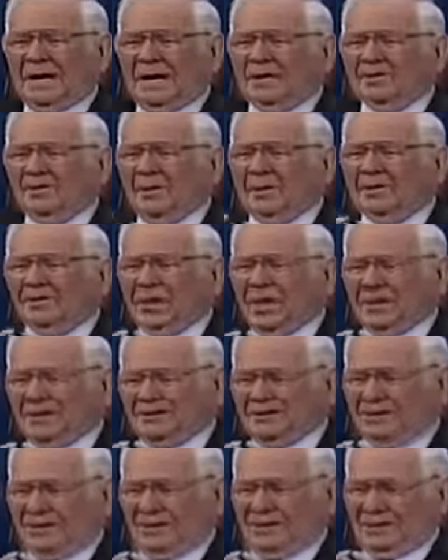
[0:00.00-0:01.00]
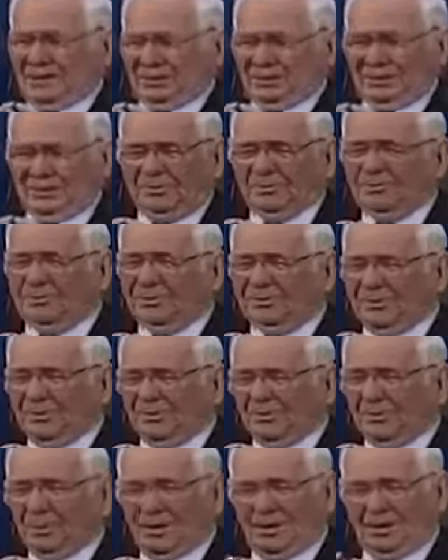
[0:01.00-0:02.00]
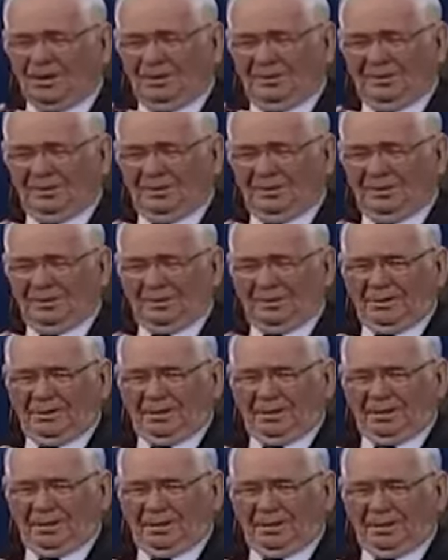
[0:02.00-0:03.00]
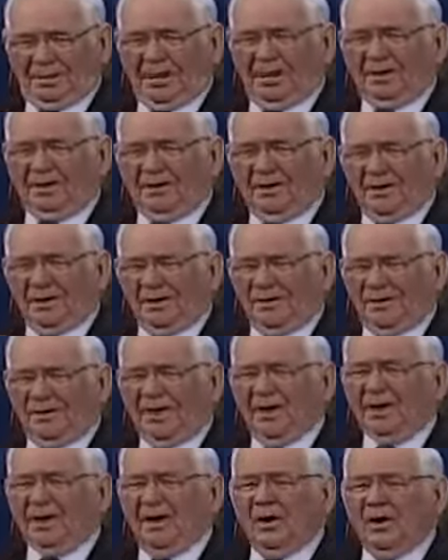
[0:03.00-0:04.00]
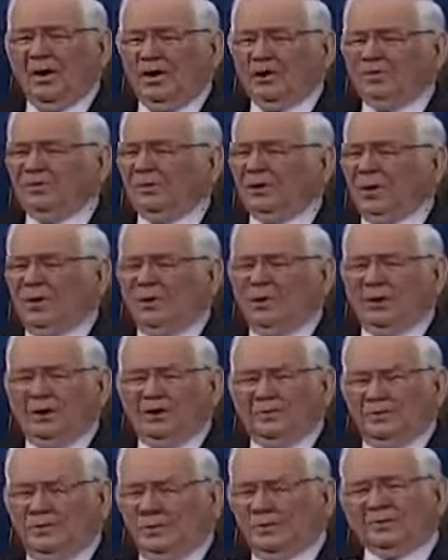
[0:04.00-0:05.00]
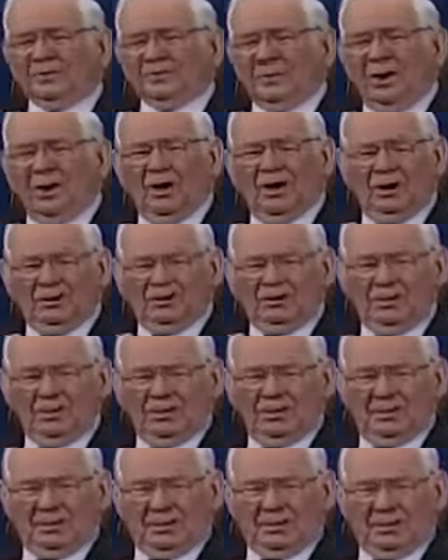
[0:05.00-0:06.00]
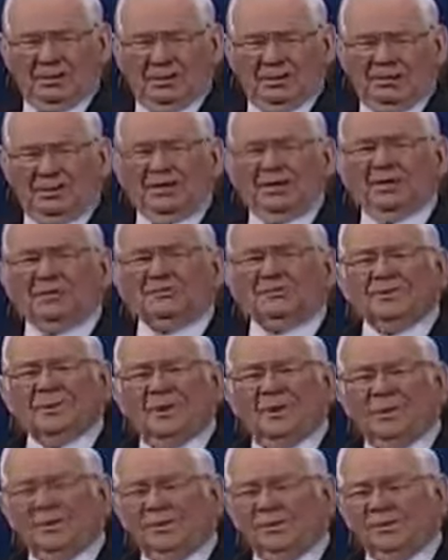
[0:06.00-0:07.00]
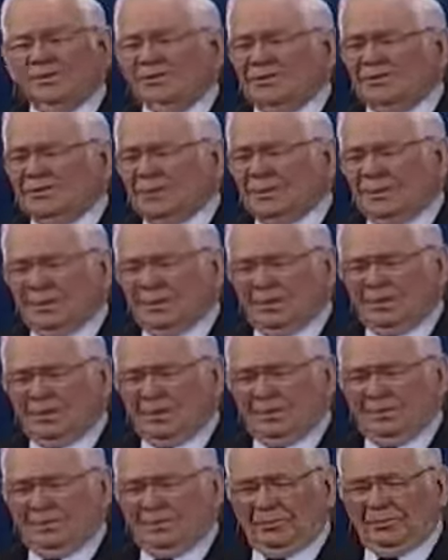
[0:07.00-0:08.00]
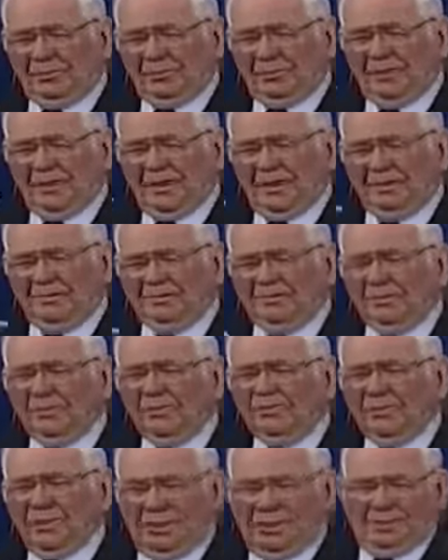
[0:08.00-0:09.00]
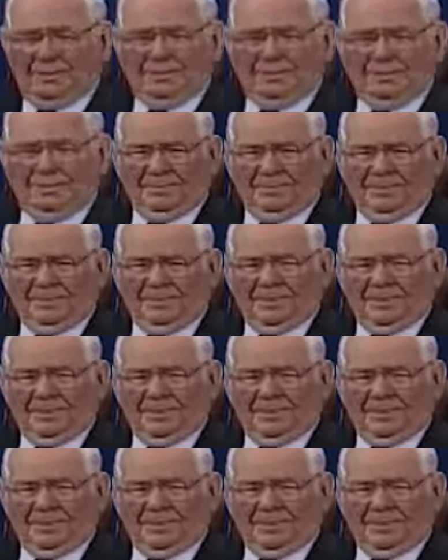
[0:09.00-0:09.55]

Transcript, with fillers: I know God's election pretty well, and I know they all know and have been taught that it is the Holy Spirit that will speak through them.